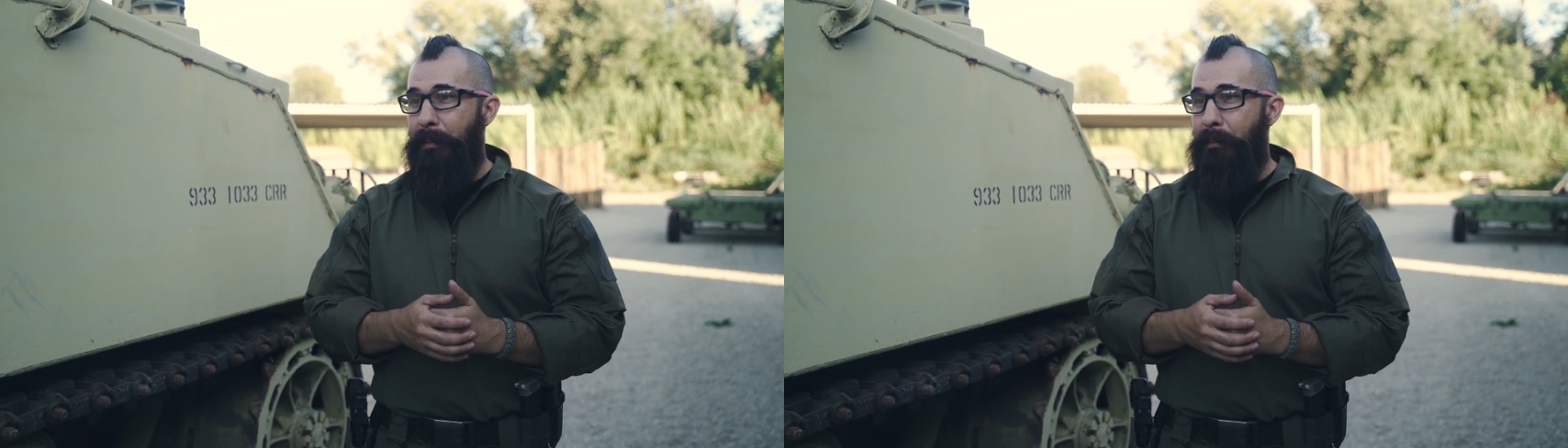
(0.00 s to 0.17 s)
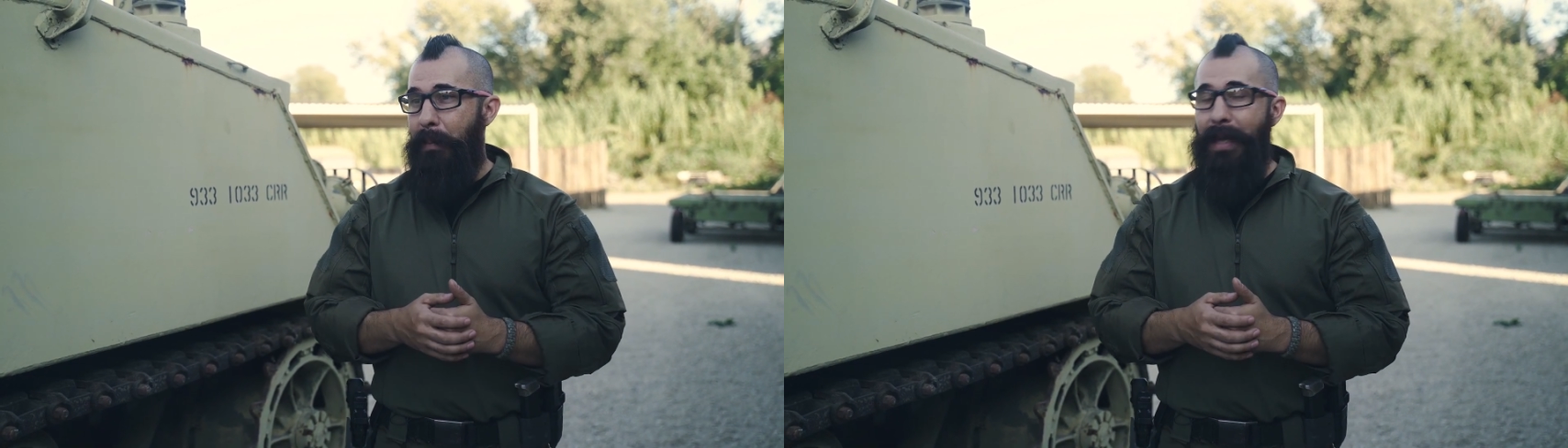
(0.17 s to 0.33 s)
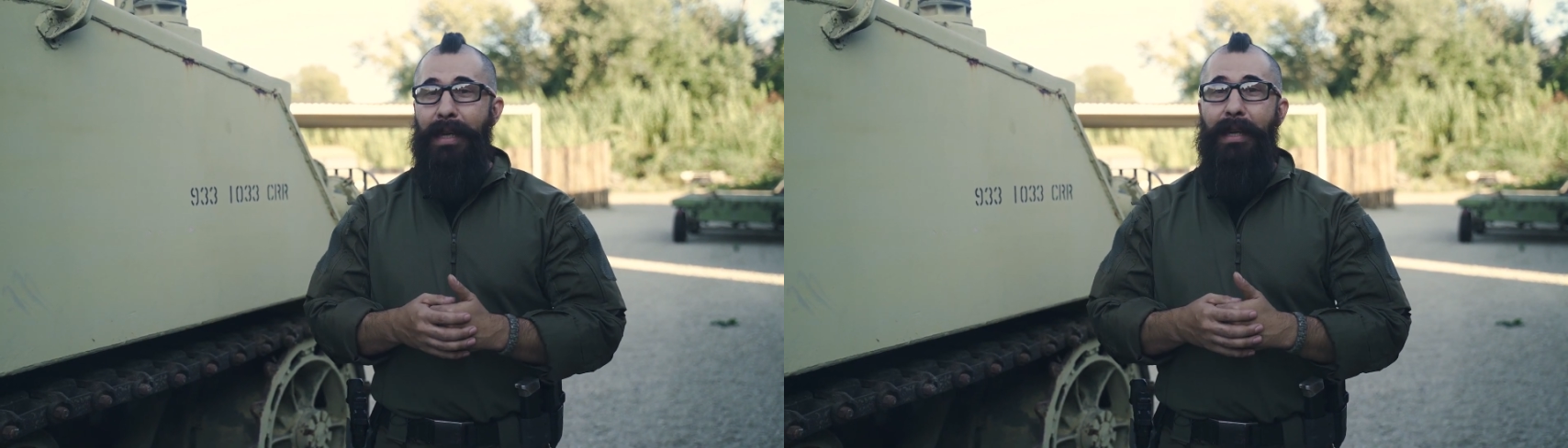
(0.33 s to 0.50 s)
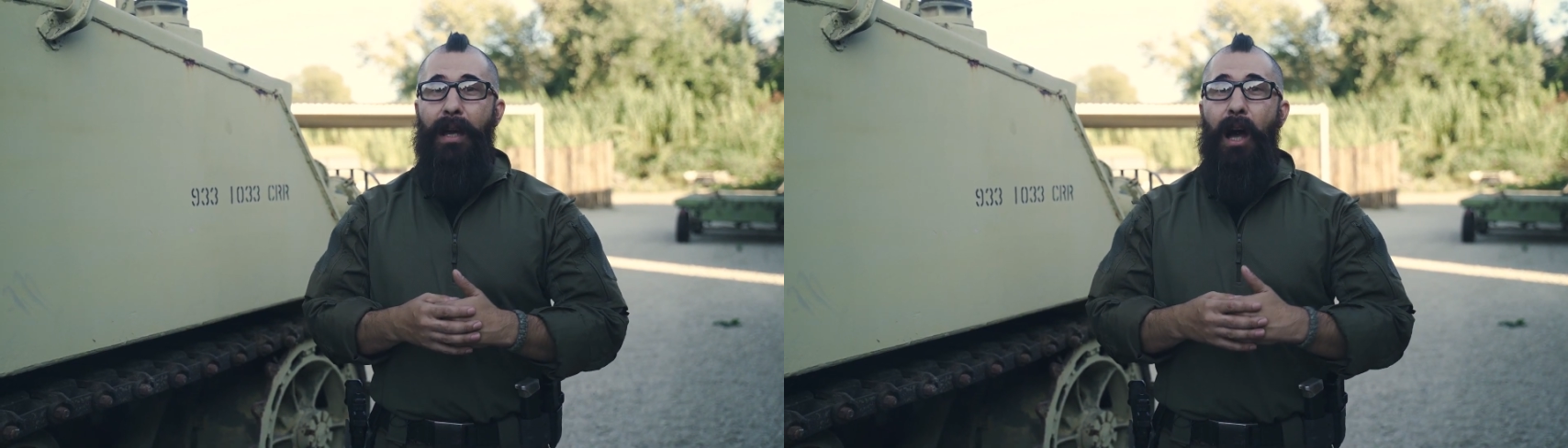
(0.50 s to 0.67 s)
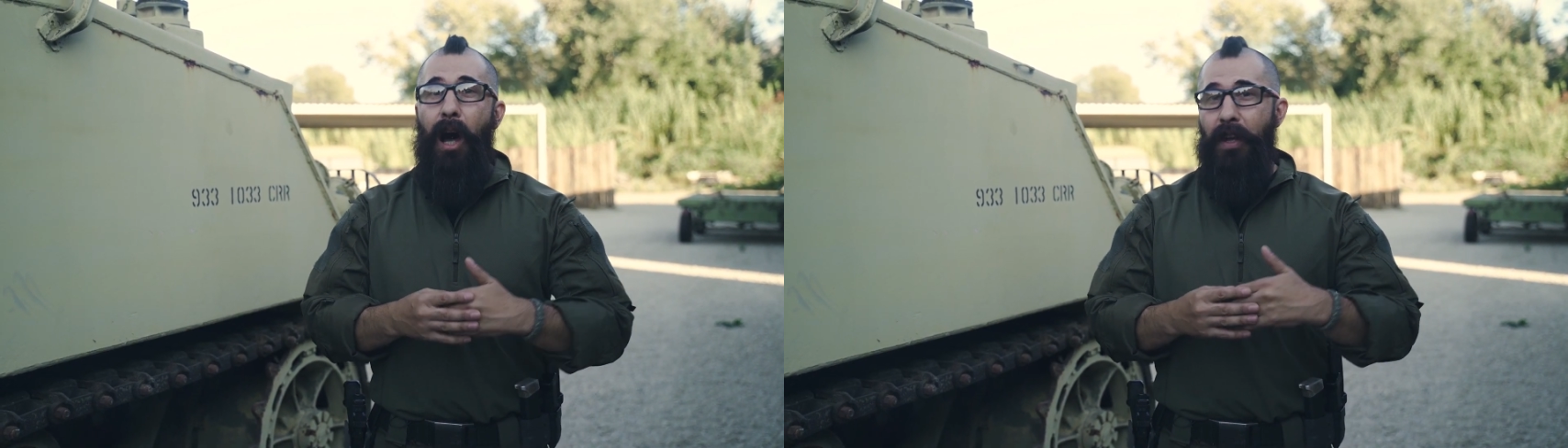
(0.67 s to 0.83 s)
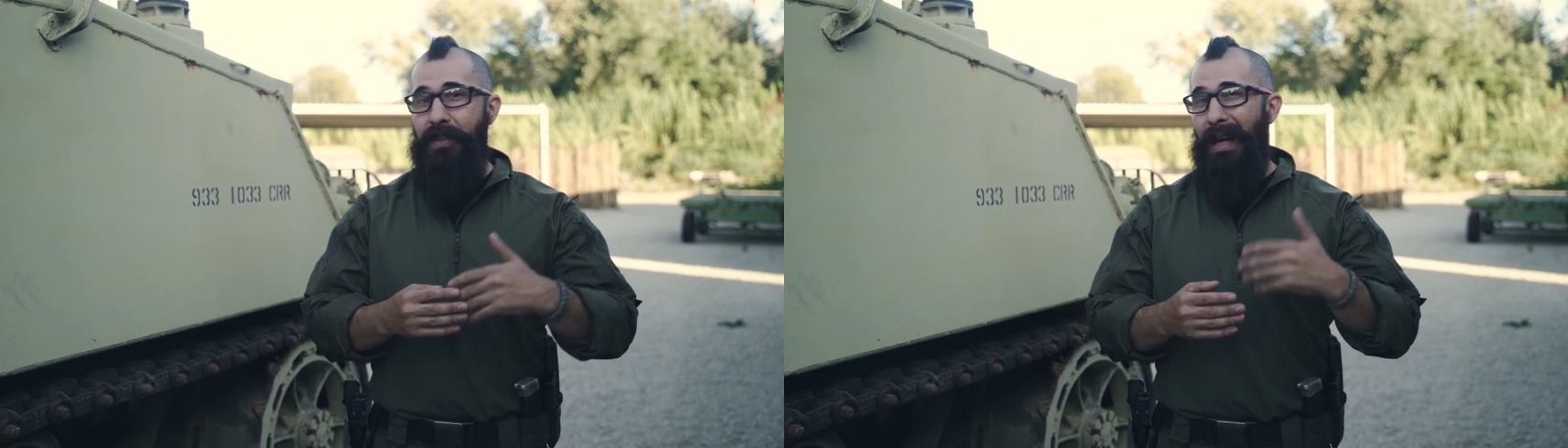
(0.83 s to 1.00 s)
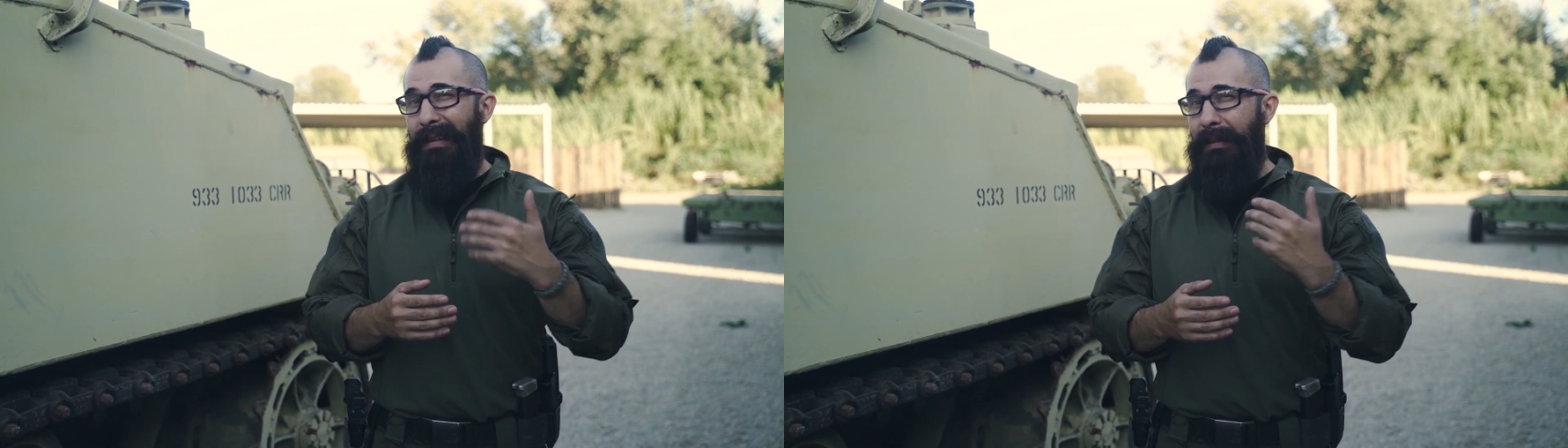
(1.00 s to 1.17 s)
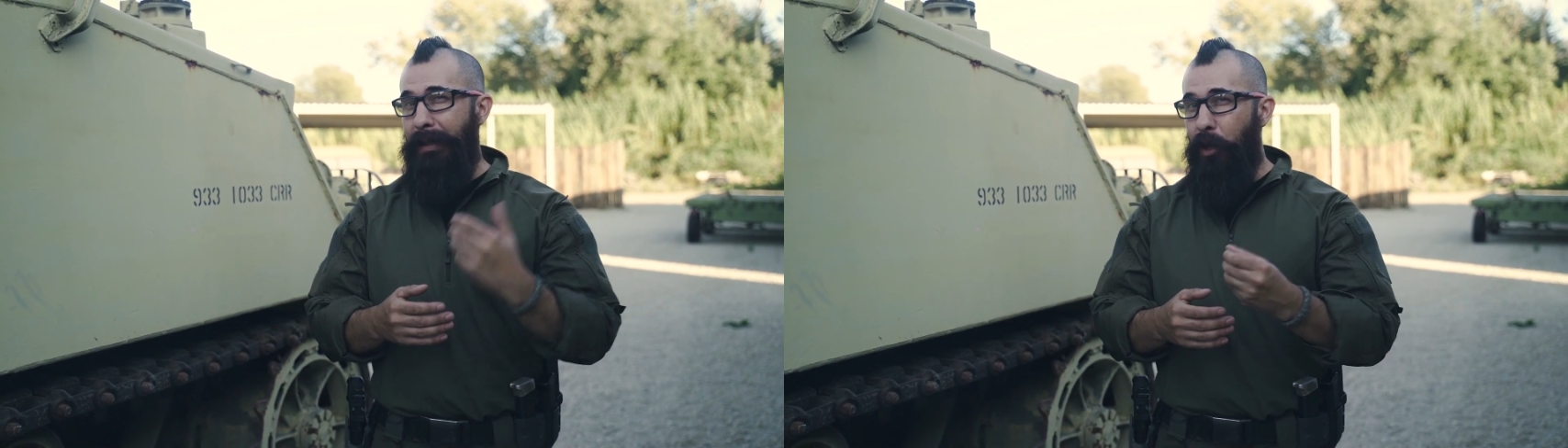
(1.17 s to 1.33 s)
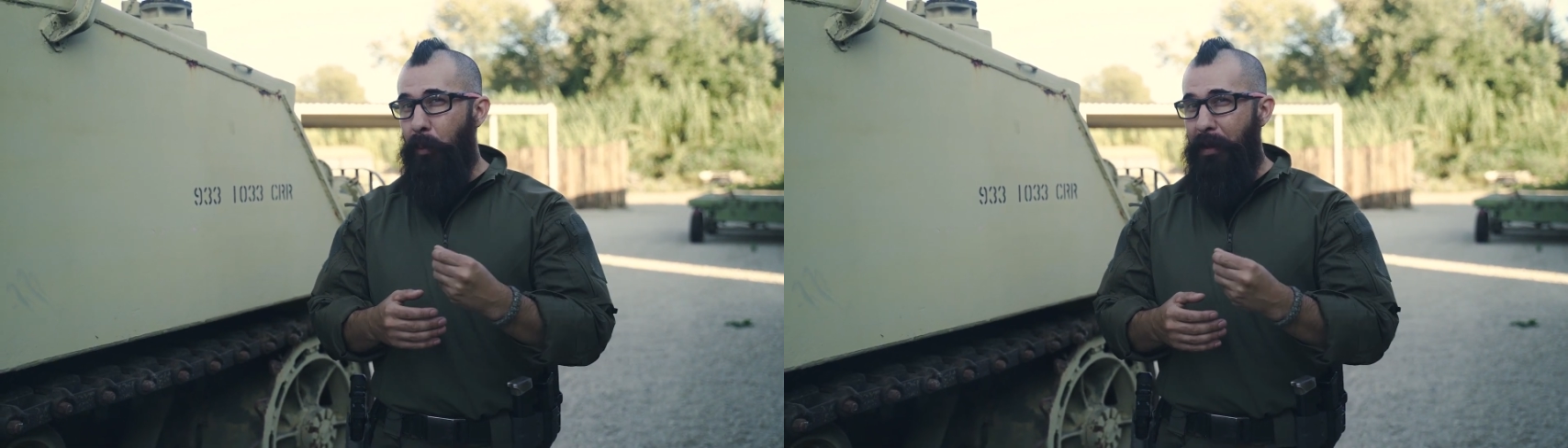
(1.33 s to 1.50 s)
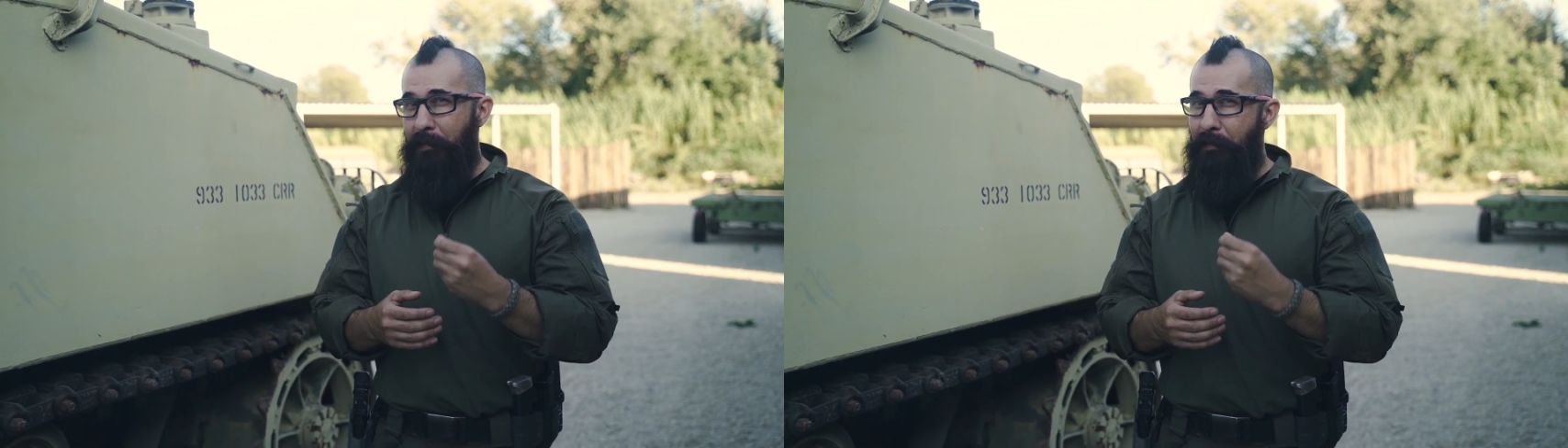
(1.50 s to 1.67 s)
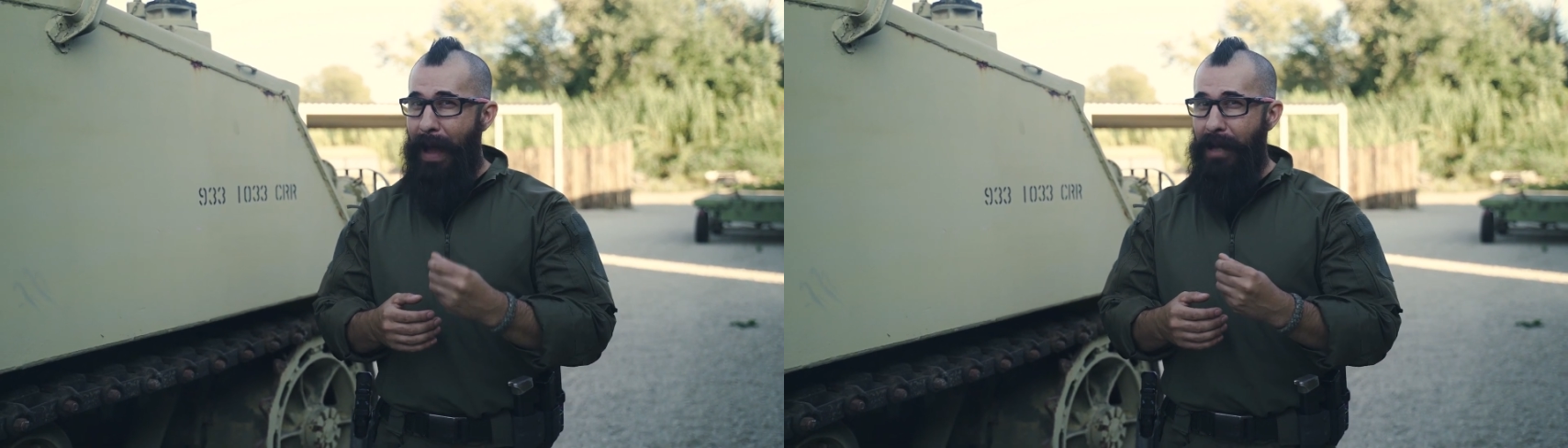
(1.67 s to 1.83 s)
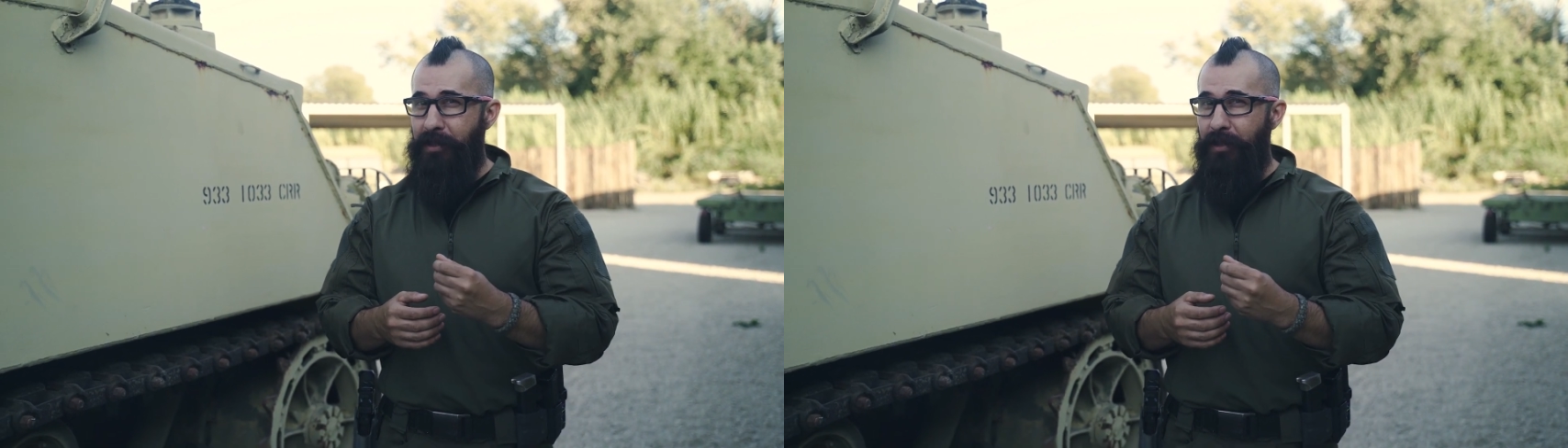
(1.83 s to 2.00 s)
making us a little bit
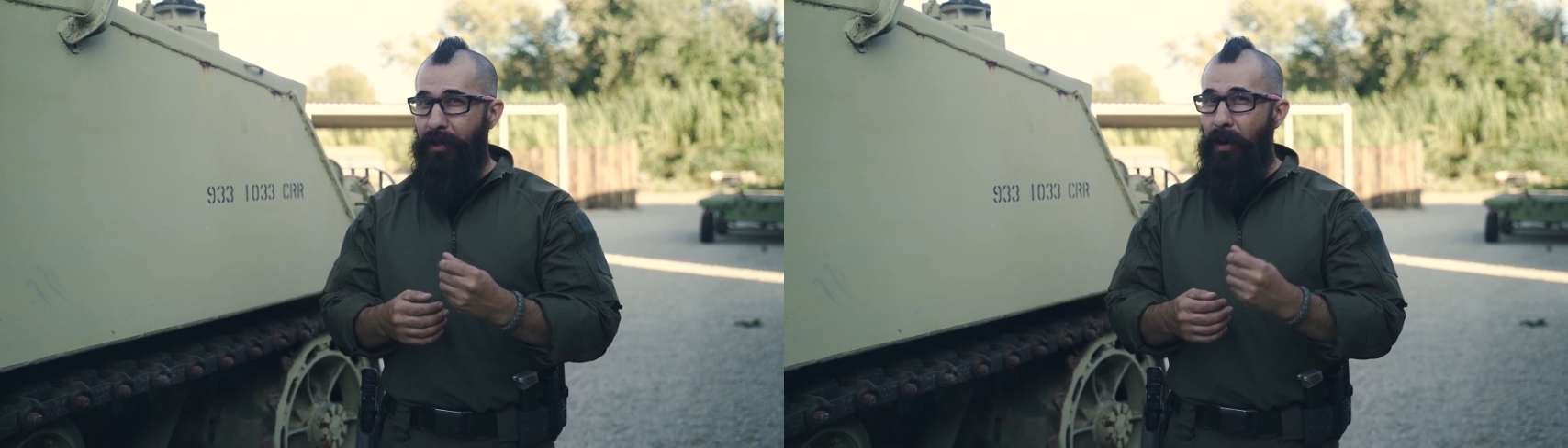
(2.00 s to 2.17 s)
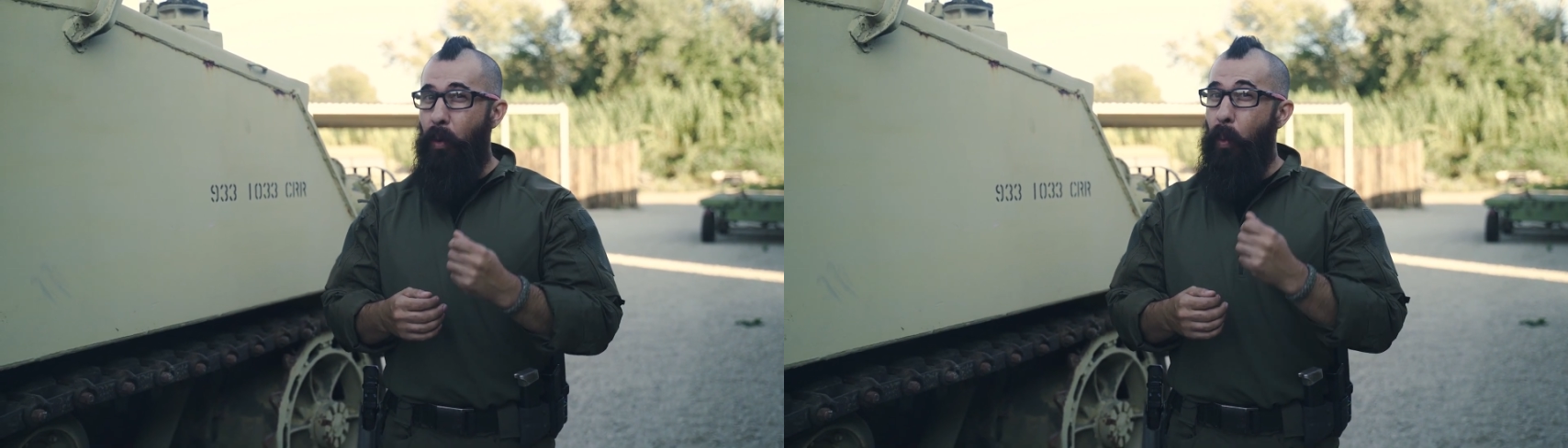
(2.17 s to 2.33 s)
faster,